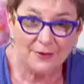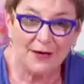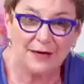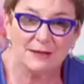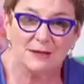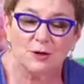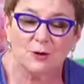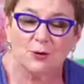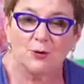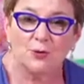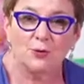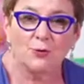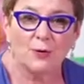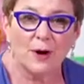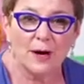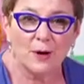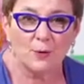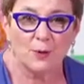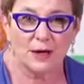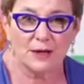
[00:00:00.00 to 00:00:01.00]
That's a
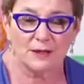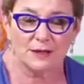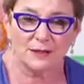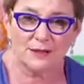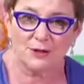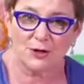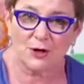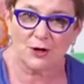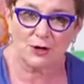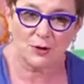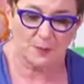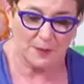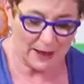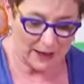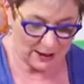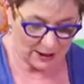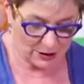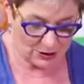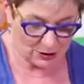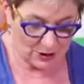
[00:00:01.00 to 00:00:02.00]
great way to start a
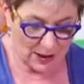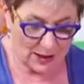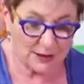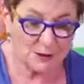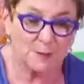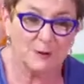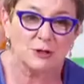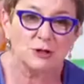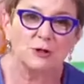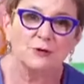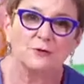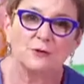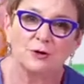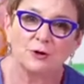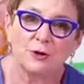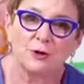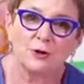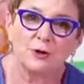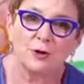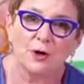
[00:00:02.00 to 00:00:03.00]
page, especially if you
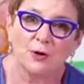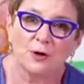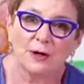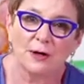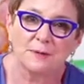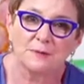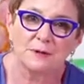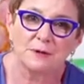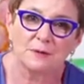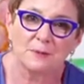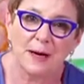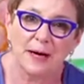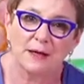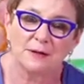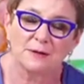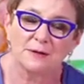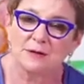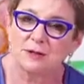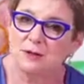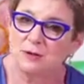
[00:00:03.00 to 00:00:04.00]
know you're going up to the
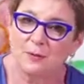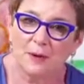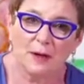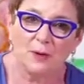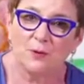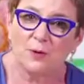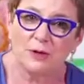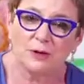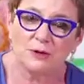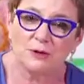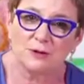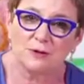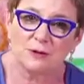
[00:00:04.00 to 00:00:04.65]
mountains and you might want to do